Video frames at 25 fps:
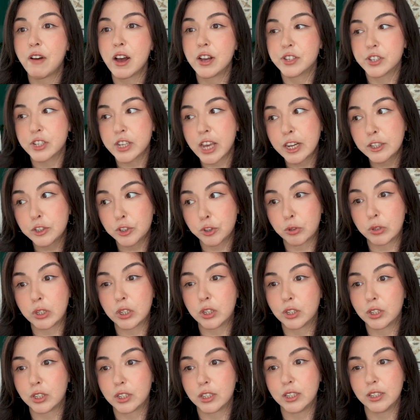a
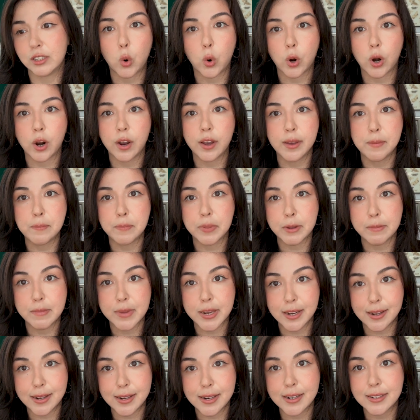schedule or
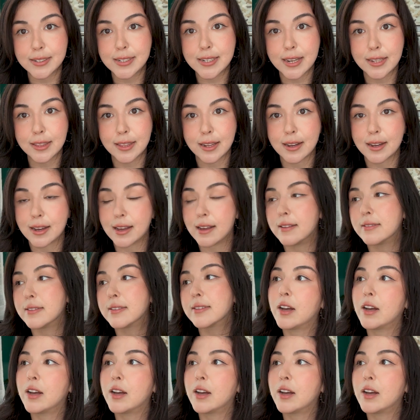implementing deadlines,